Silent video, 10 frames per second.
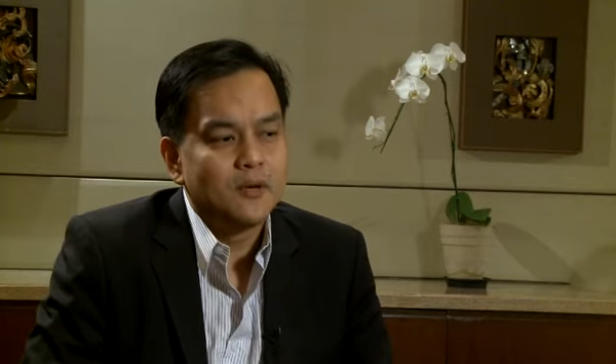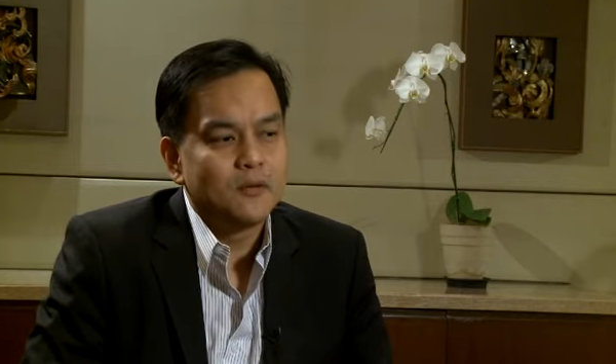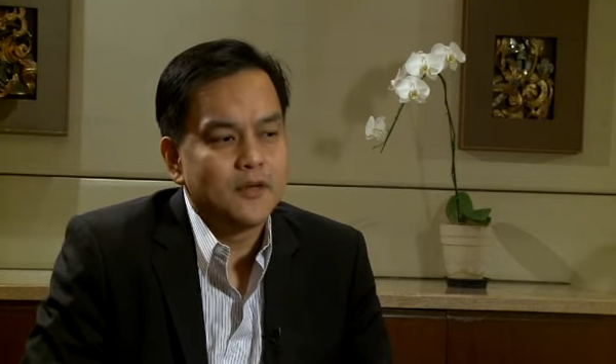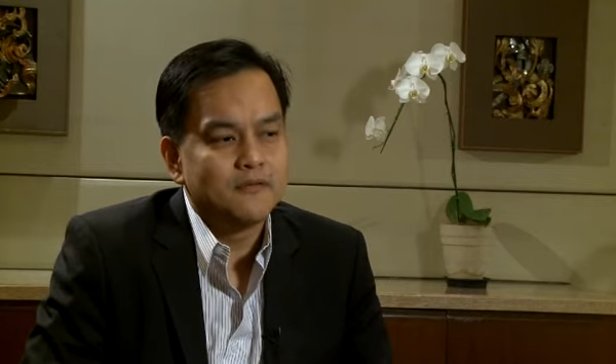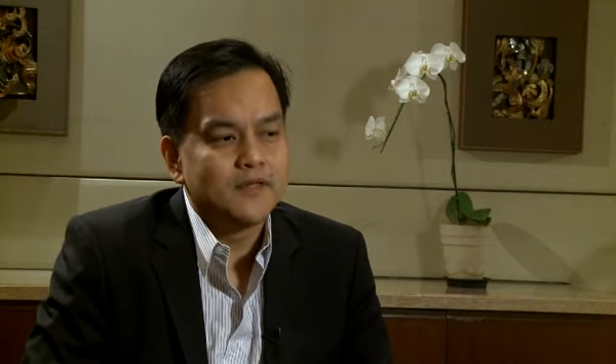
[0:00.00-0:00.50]

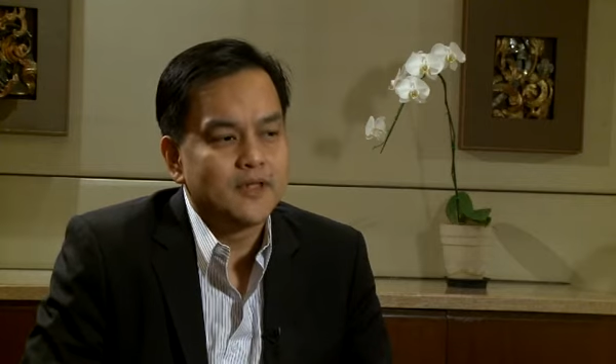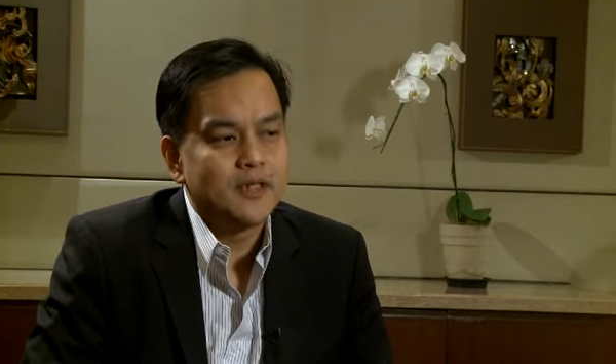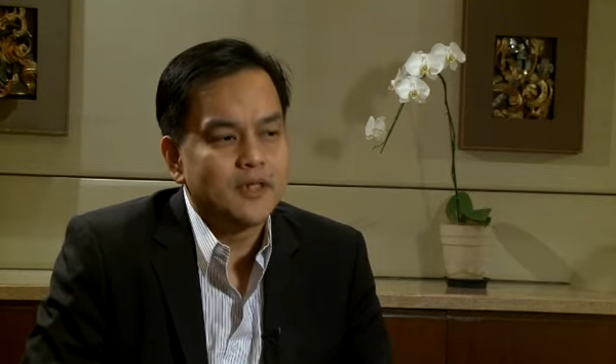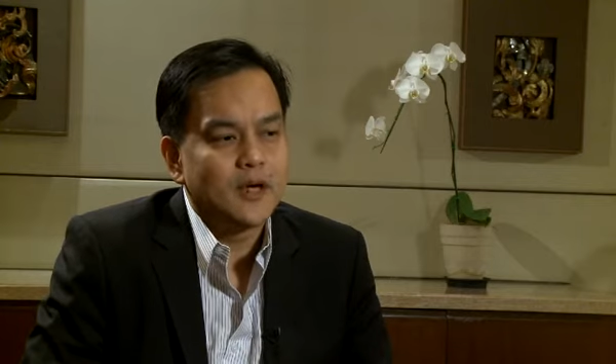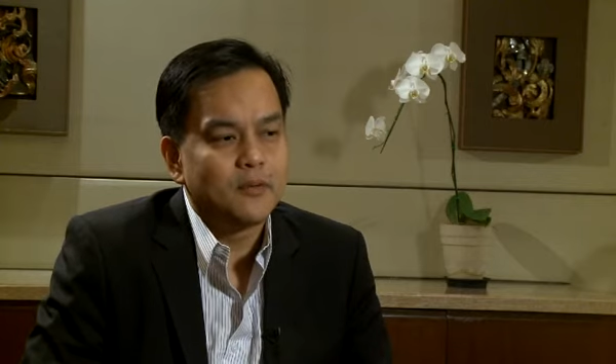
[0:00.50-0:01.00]
we have
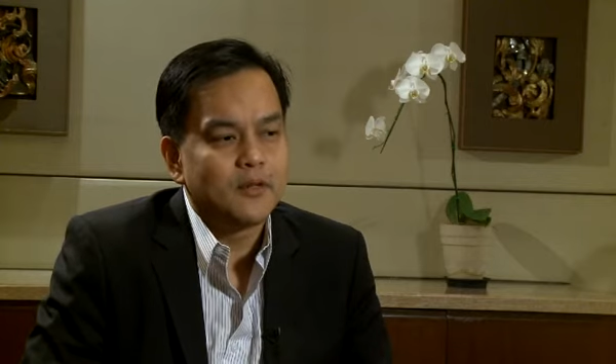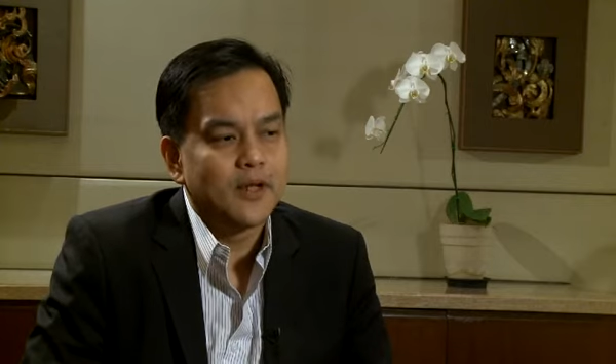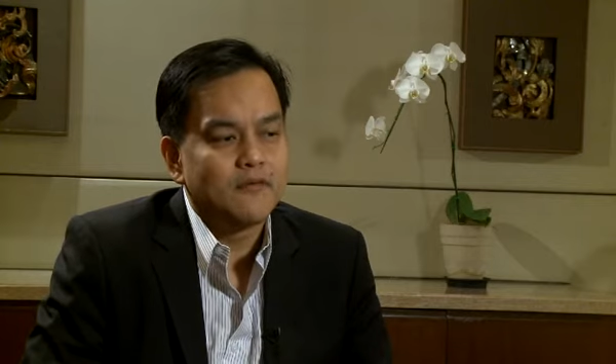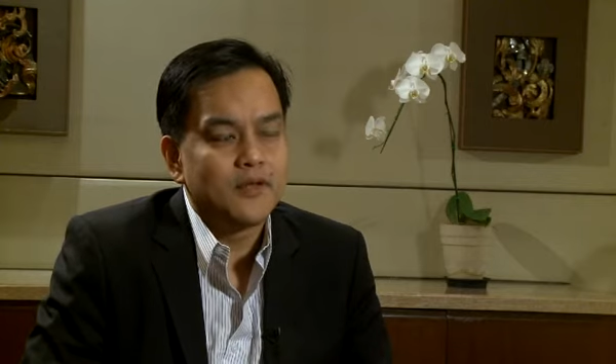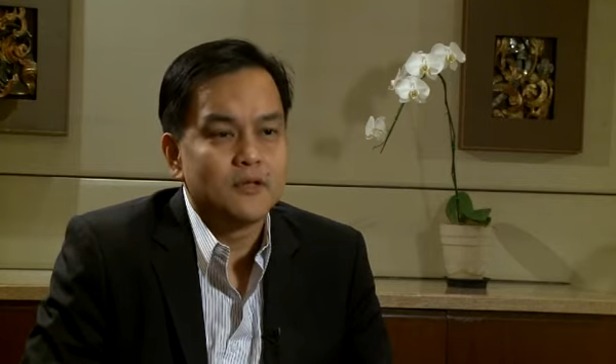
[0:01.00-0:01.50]
seen our
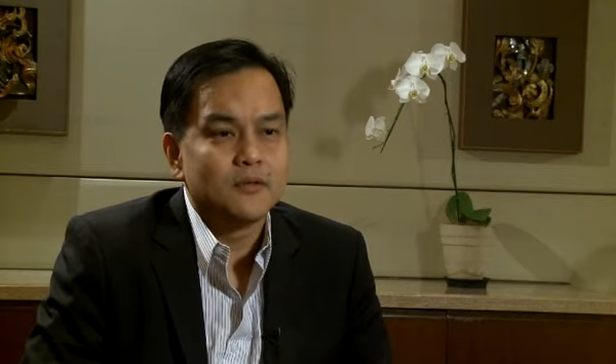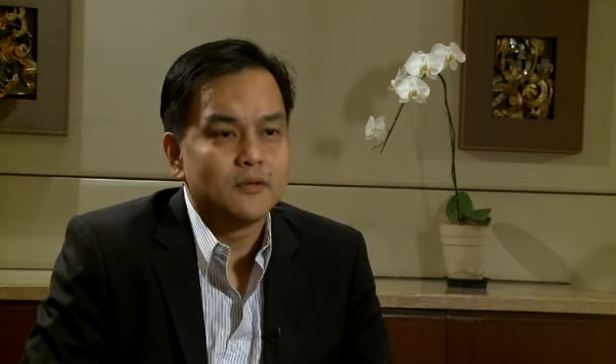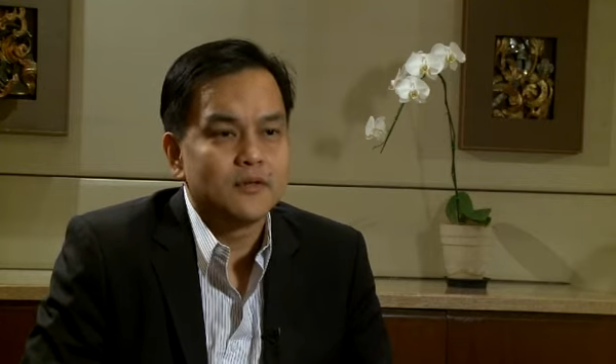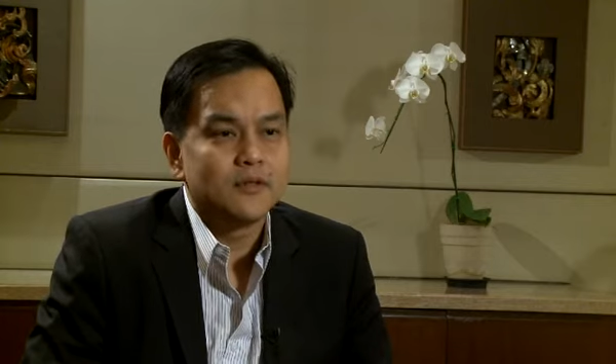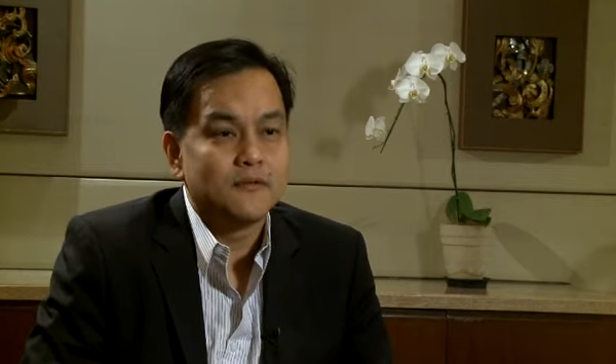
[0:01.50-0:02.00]
revenues
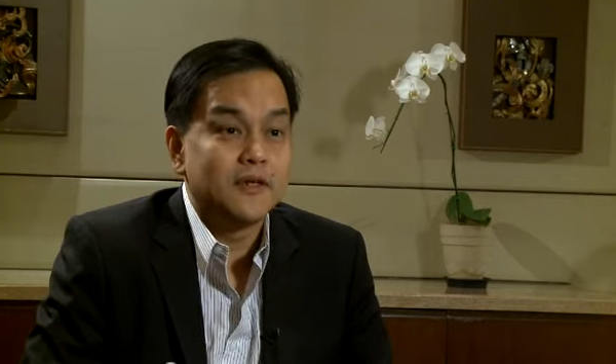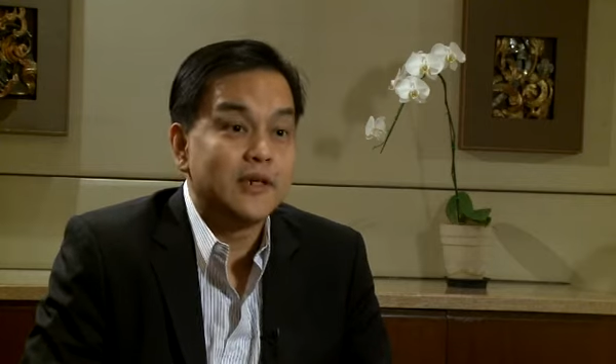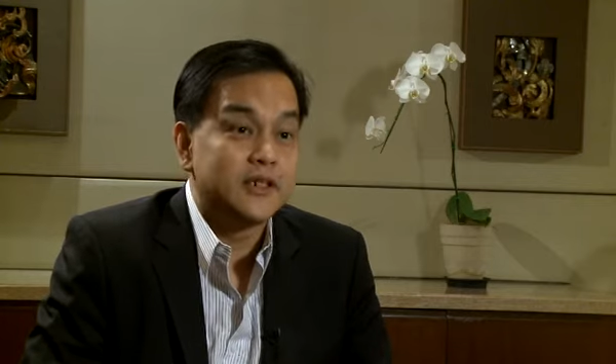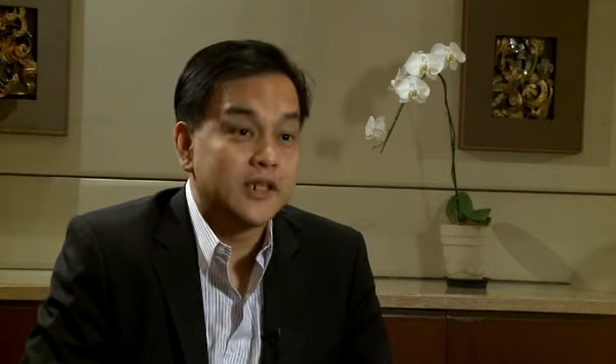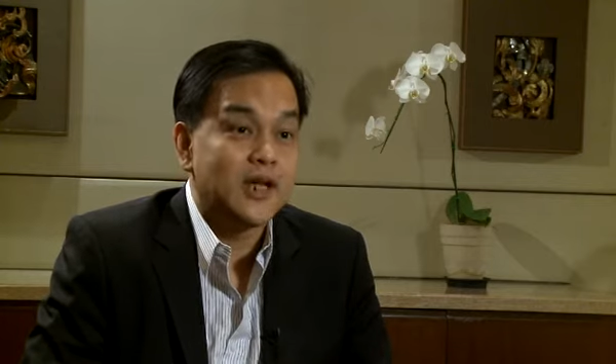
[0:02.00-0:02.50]

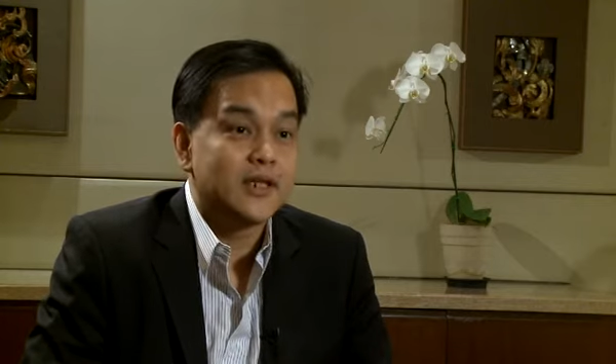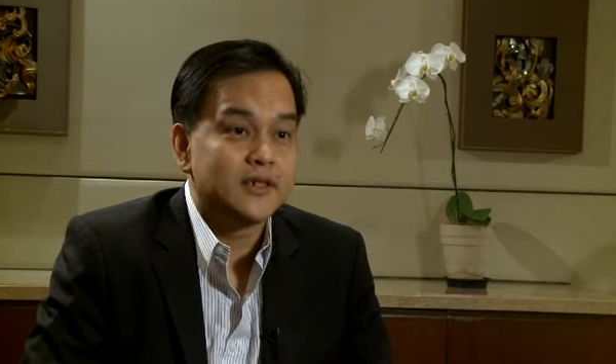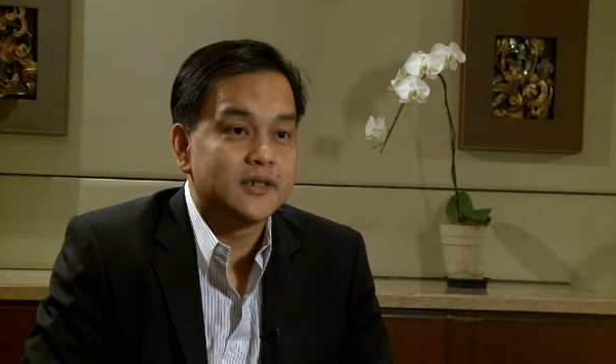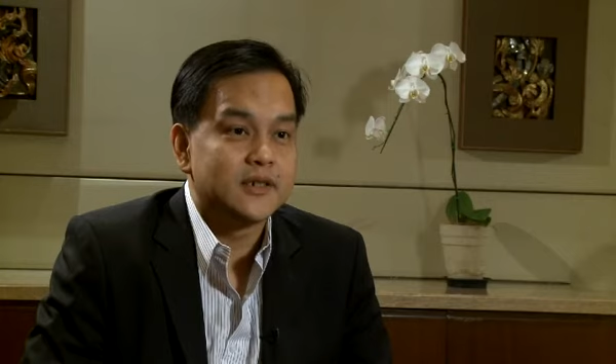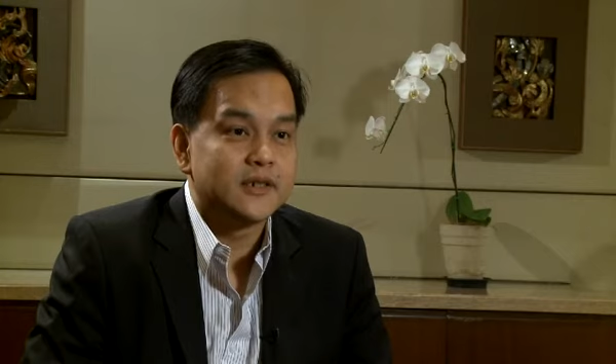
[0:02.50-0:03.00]
severely
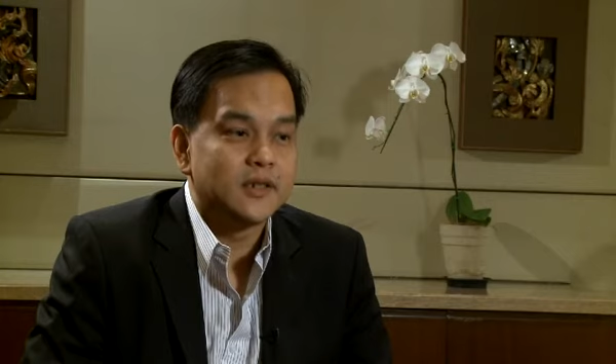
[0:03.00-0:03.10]
challenged.